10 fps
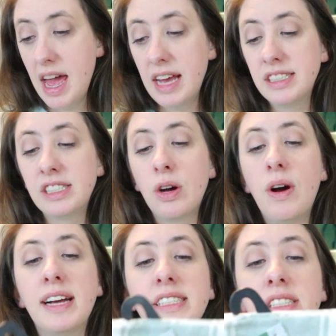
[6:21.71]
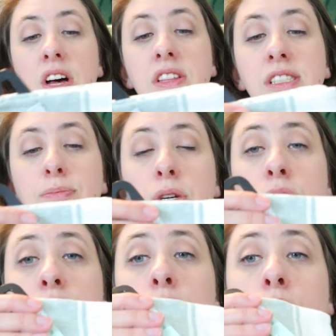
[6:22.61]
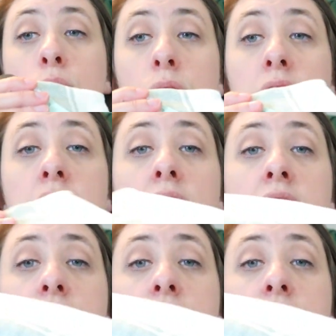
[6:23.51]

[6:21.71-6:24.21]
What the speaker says: And so I saw this beautiful green. I